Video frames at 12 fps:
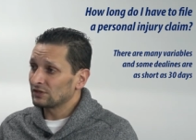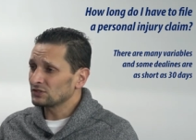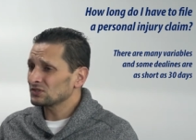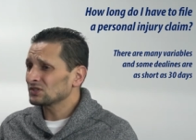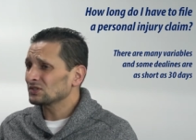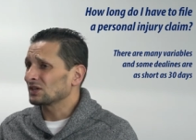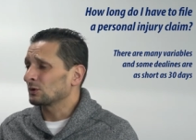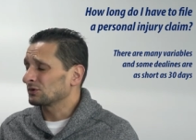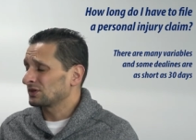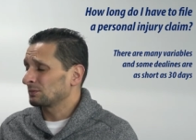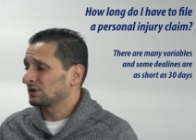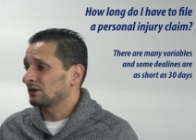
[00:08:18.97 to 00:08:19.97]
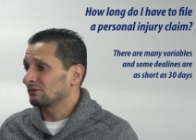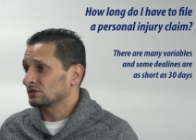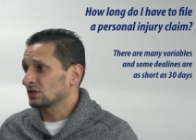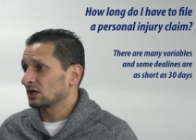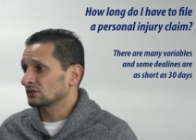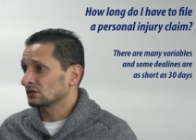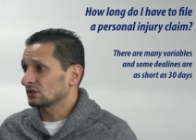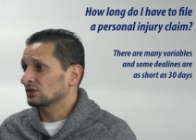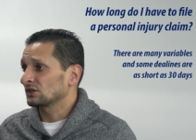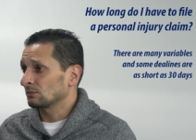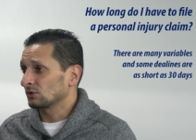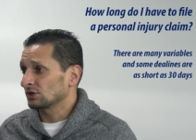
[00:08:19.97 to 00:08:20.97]
and just sit down with them and have a talk to
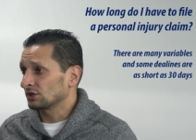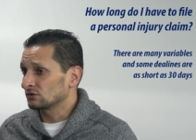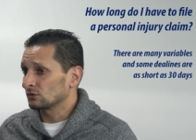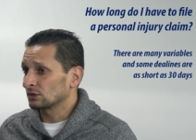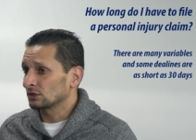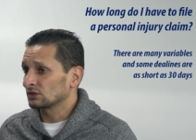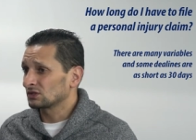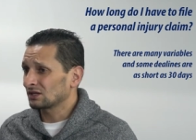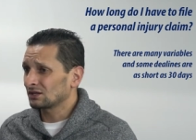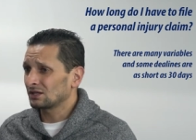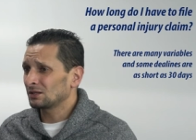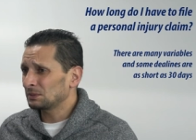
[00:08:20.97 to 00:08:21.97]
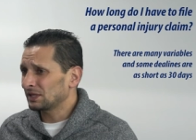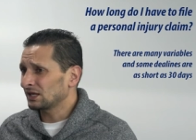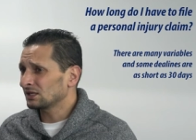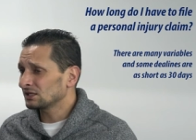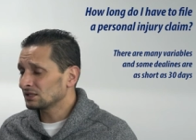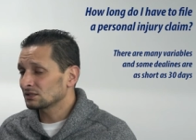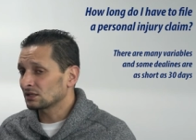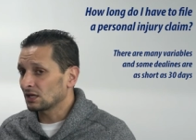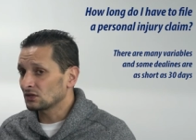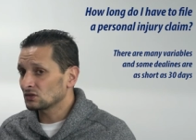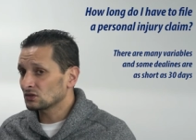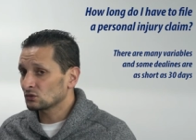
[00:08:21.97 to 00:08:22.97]
let them look into it. Because in the beginning of these
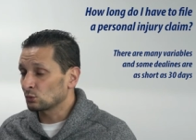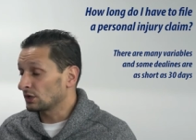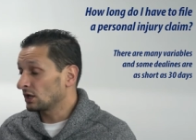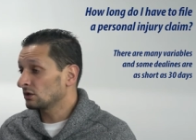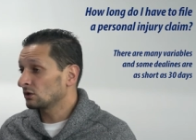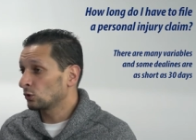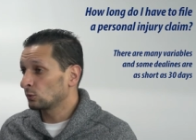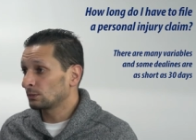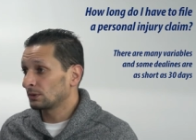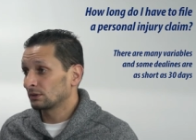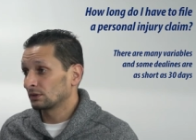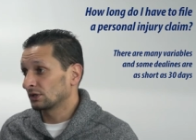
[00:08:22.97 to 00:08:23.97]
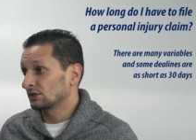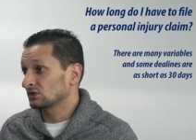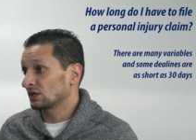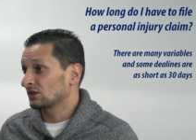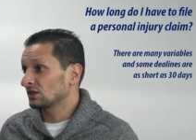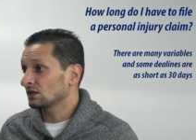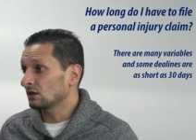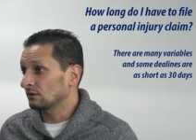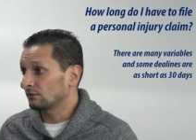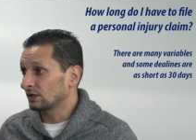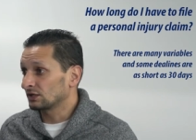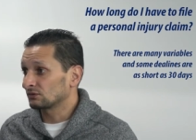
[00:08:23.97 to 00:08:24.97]
cases, we all hope, at least I think
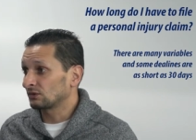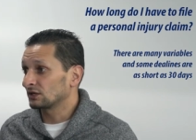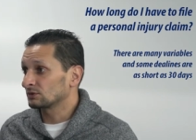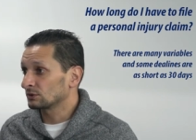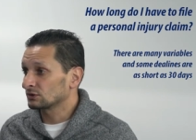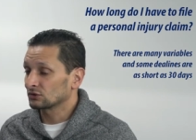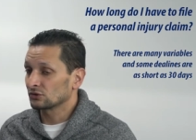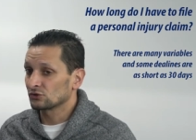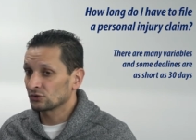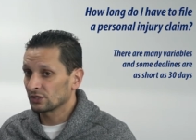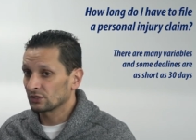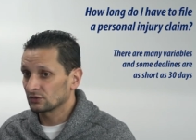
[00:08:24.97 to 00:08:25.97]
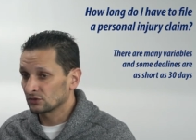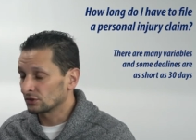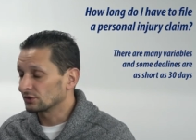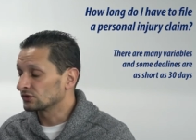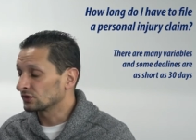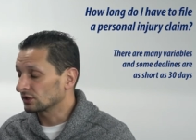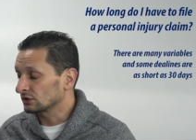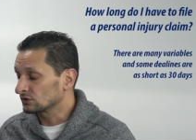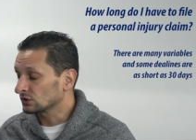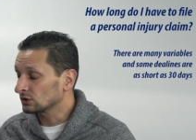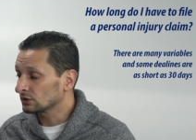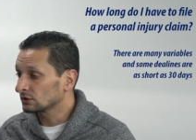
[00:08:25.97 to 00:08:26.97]
of, as far as personal injury attorneys are
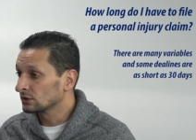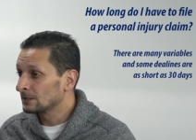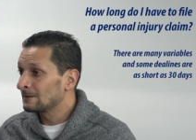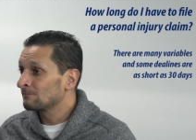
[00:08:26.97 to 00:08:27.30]
concerned,